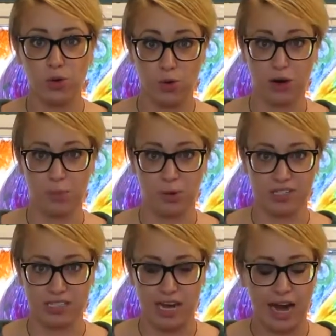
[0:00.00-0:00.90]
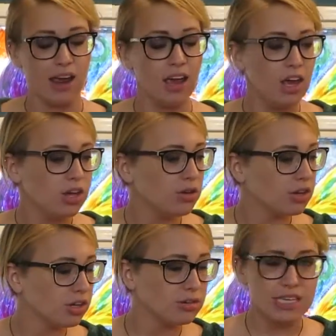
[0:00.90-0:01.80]
cork board today. You
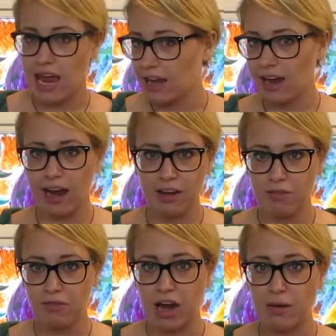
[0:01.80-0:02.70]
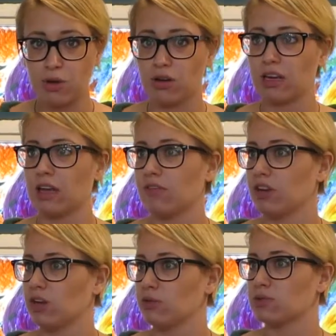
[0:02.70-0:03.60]
can use any kind of frame. You can
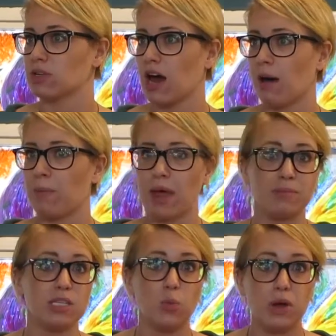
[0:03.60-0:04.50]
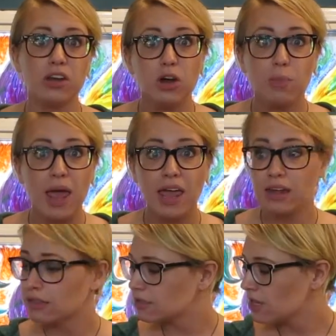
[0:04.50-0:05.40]
even use empty window
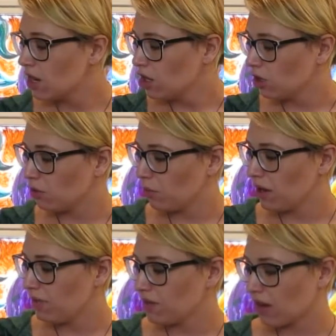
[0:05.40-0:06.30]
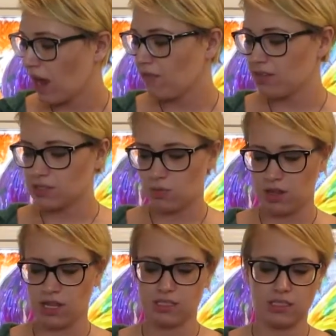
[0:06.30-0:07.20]
panes. We even have this
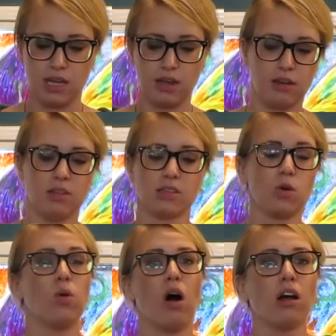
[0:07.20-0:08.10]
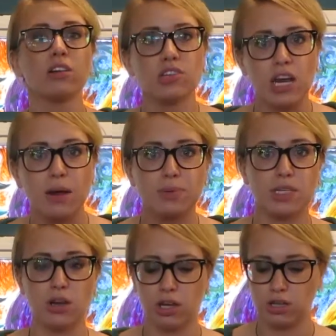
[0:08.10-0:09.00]
one that's like this cool heart shape,
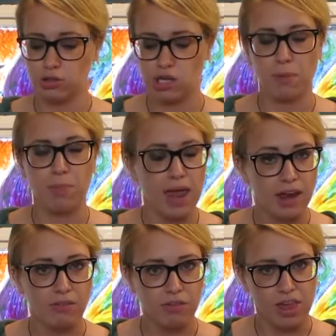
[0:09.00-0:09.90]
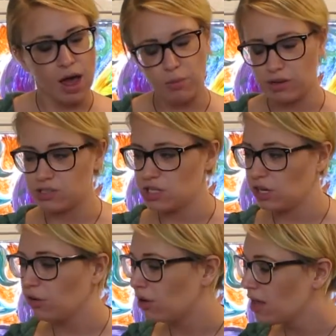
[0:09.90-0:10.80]
so you could use champagne for that one
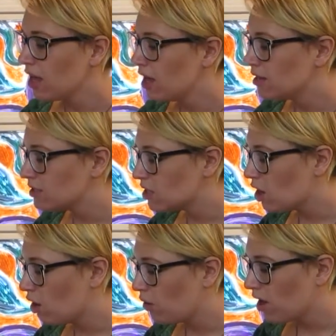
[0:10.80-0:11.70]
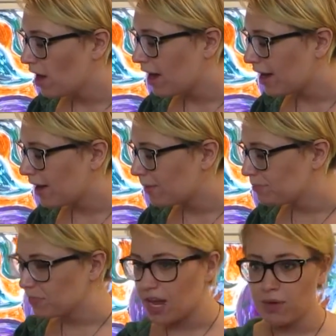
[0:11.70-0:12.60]
too. So
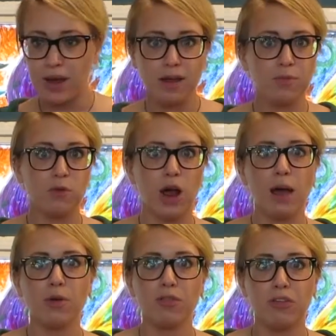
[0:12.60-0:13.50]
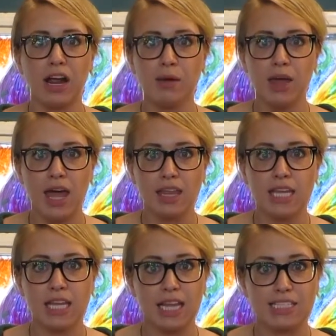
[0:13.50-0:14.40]
anyway, grab your frame and
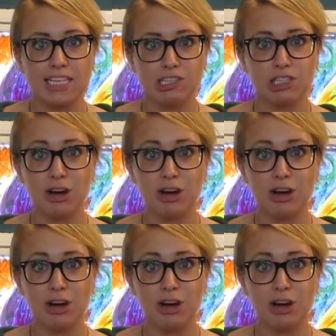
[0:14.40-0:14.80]
then let's get